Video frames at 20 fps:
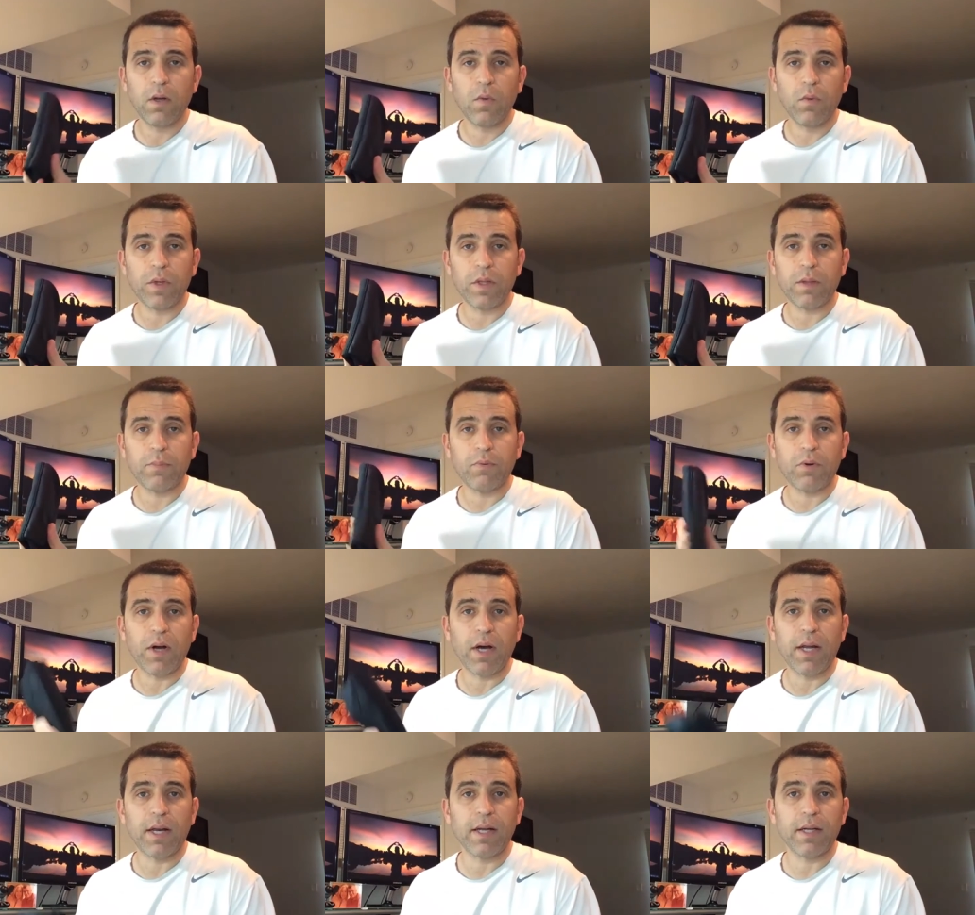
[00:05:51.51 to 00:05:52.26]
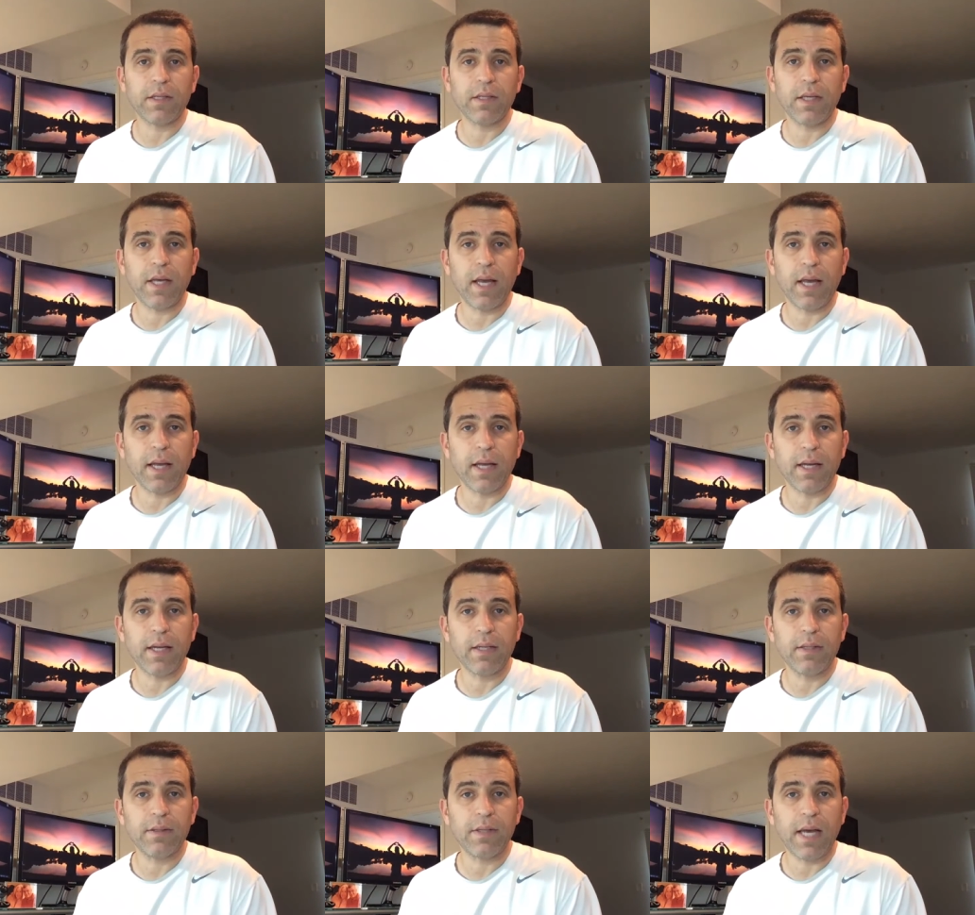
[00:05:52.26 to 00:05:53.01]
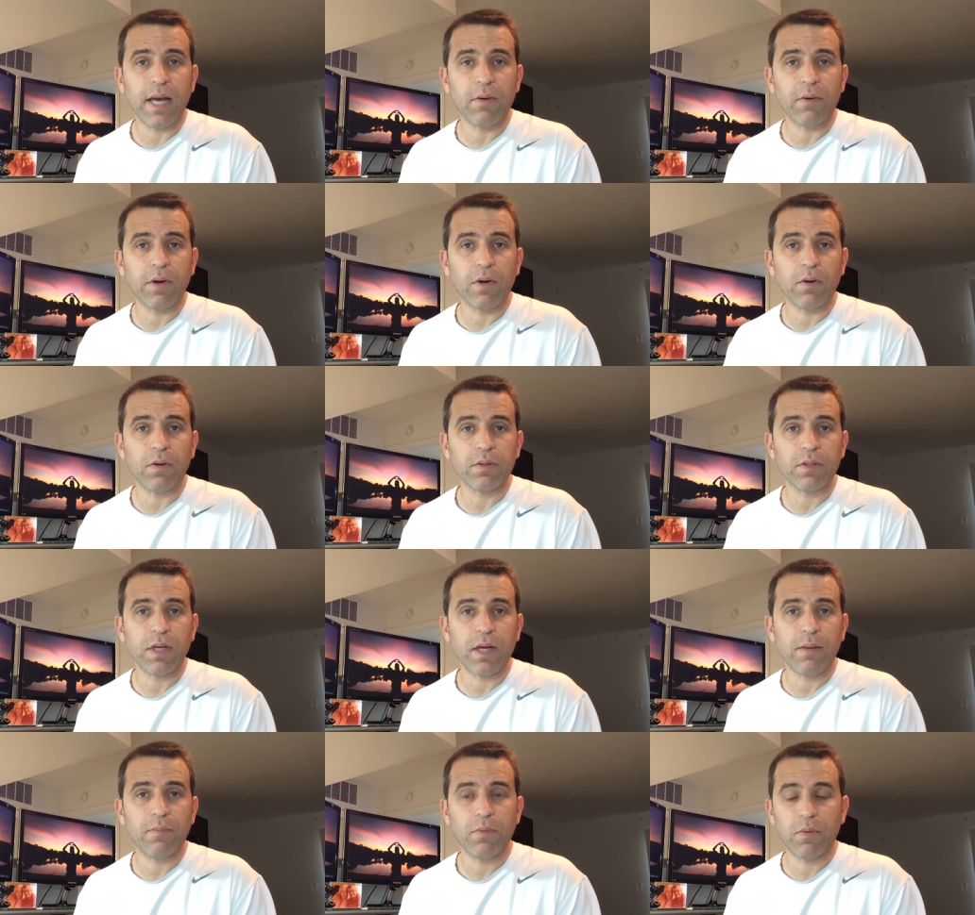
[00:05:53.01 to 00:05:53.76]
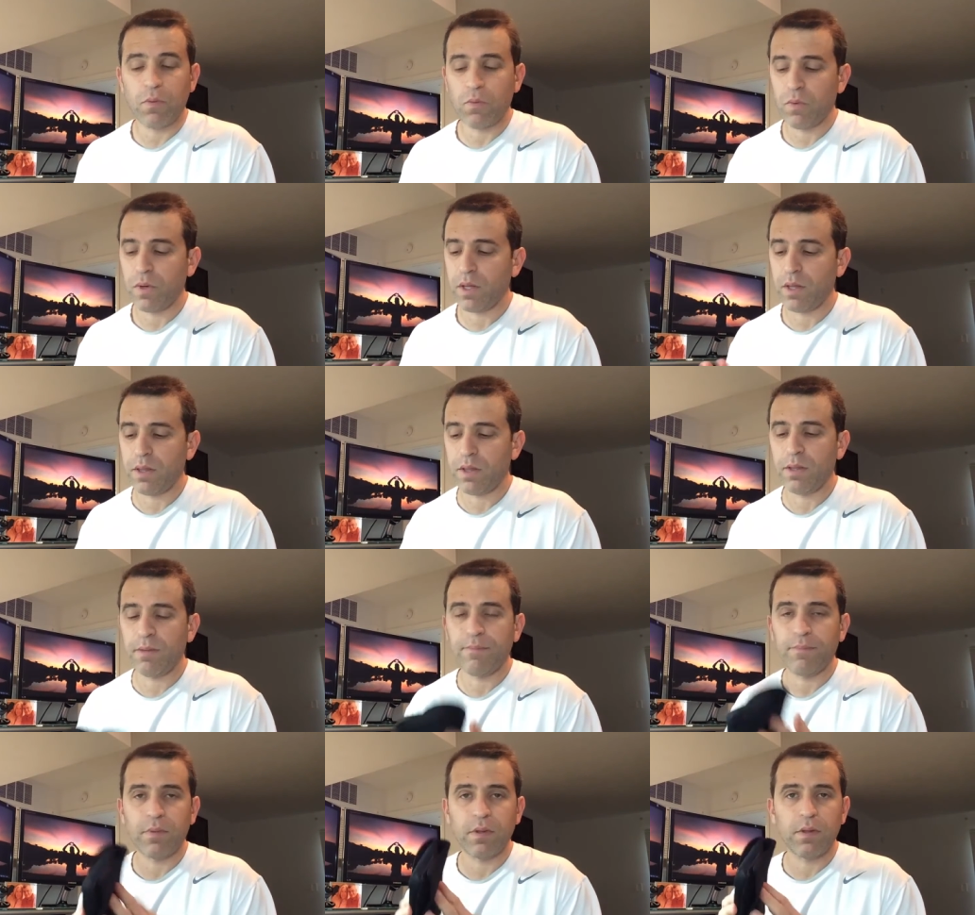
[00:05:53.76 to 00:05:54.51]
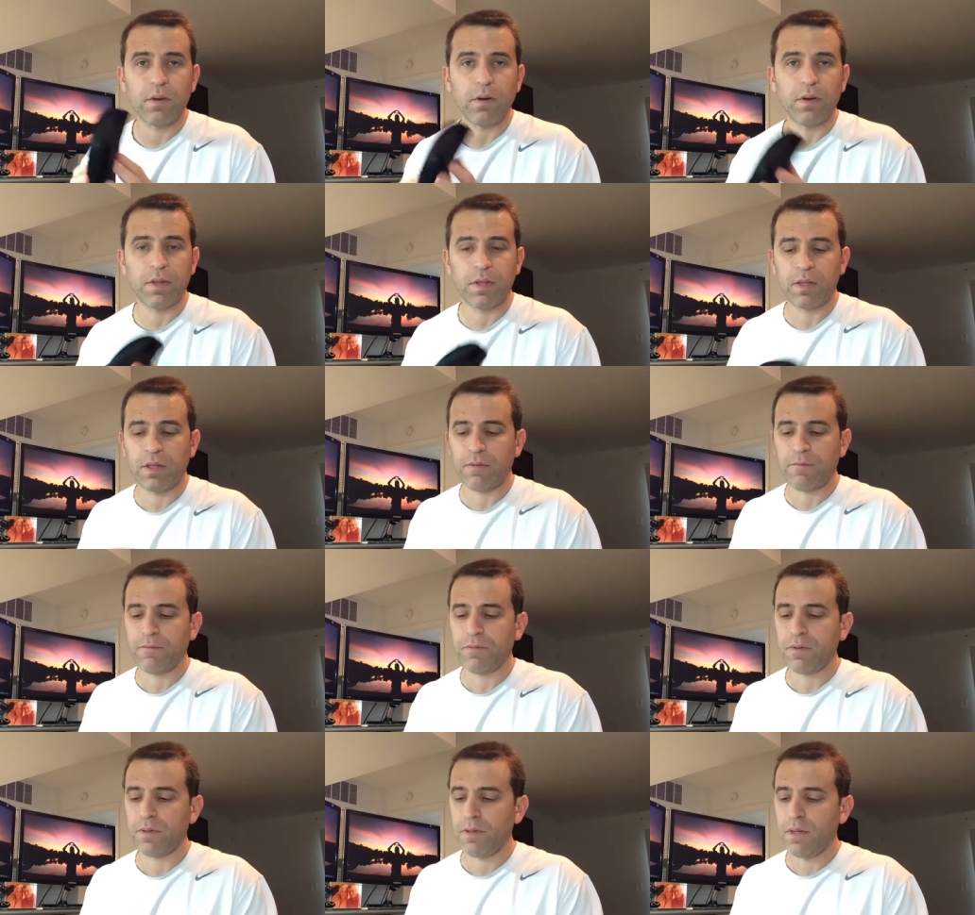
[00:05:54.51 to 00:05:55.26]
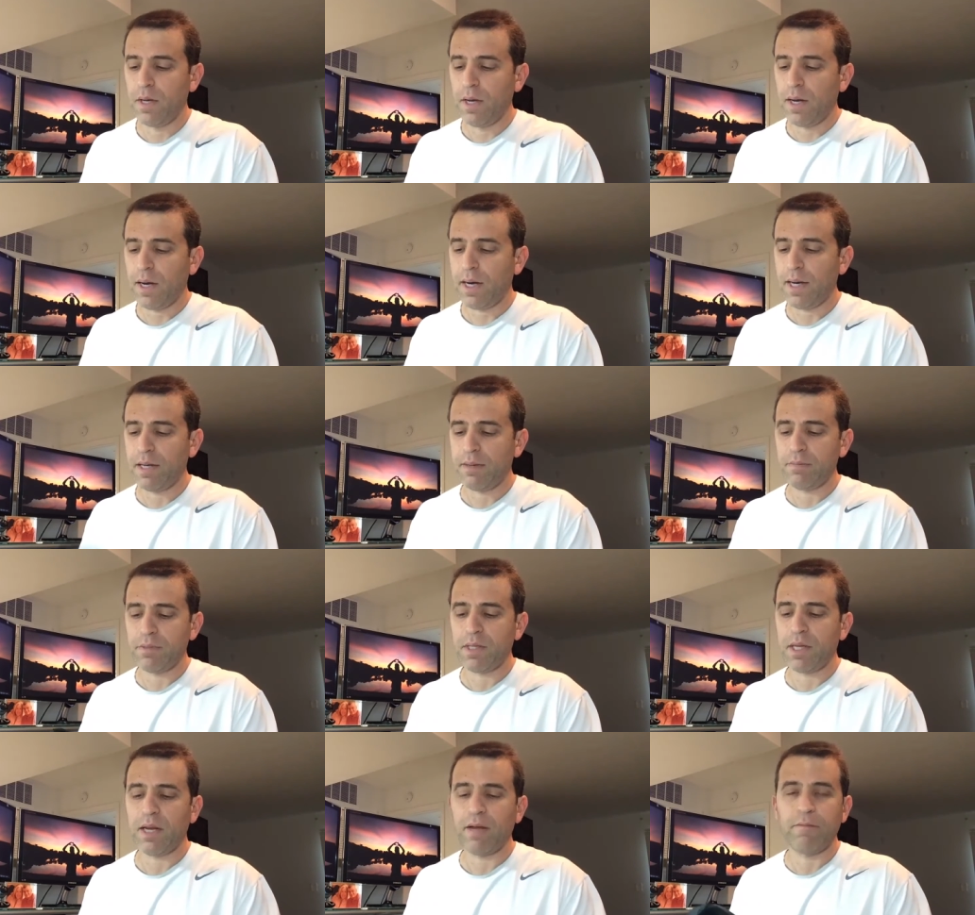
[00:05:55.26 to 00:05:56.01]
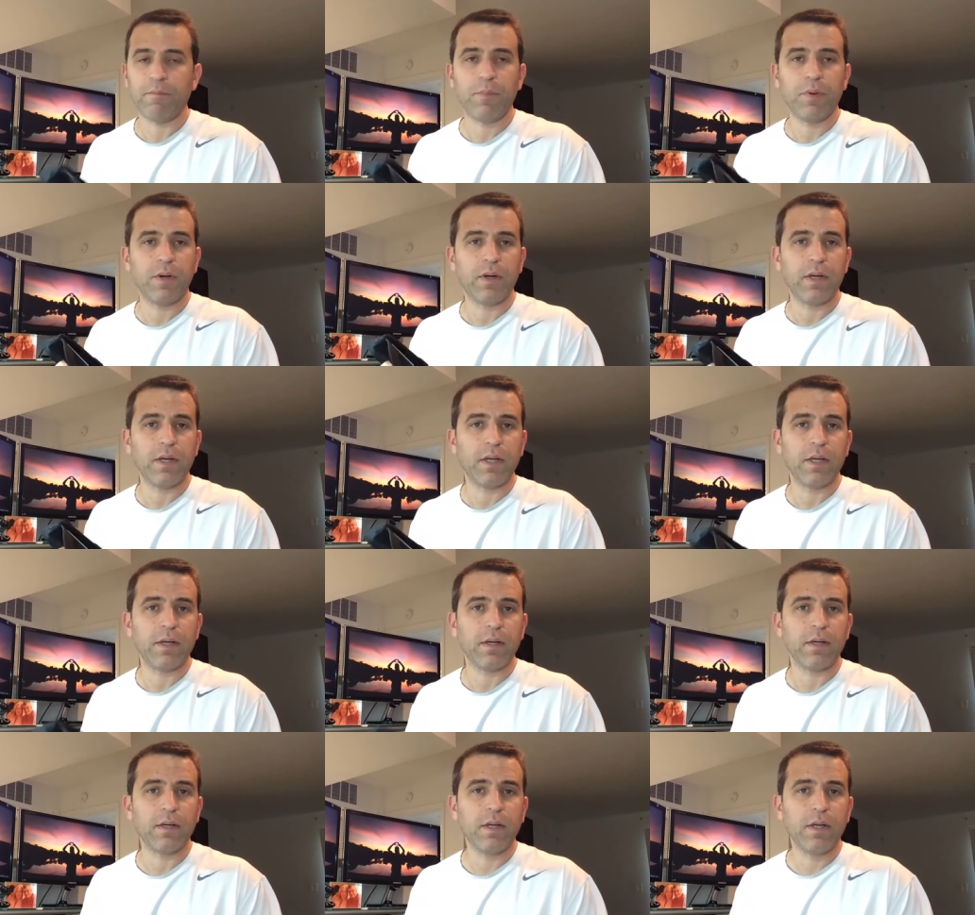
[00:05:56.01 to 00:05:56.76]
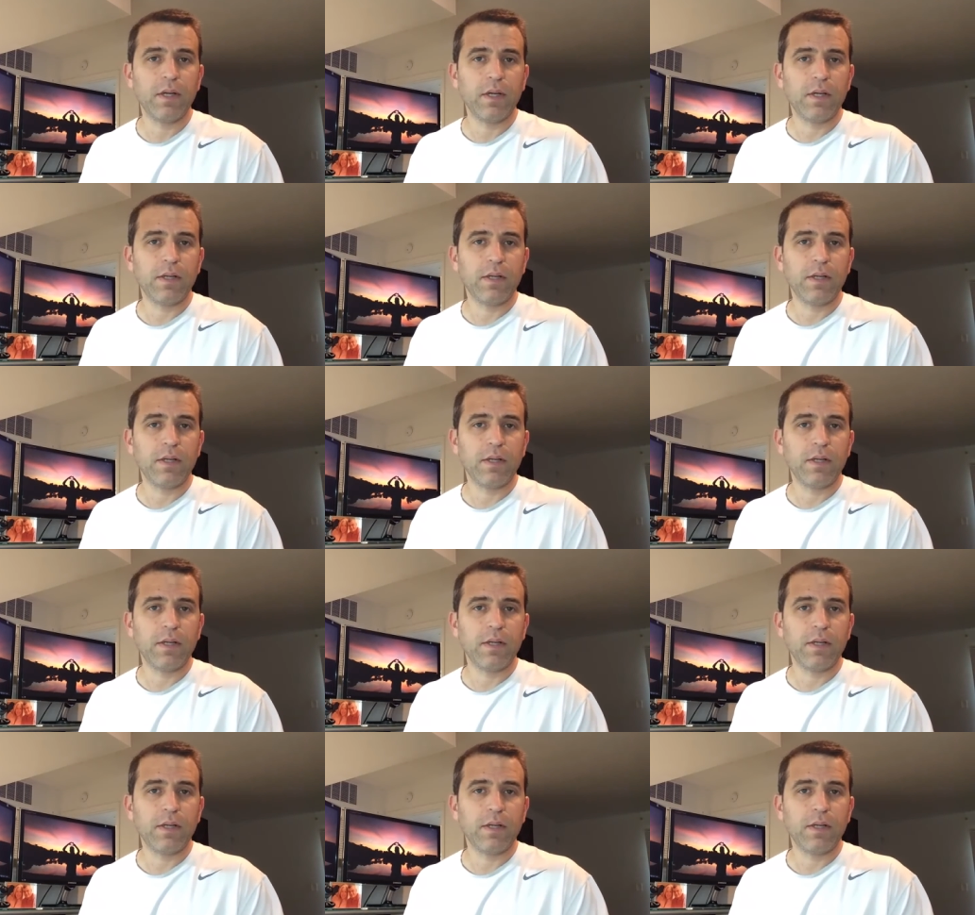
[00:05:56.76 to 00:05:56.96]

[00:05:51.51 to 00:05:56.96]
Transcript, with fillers: with the product and how it holds up with all the different items that I've put in here,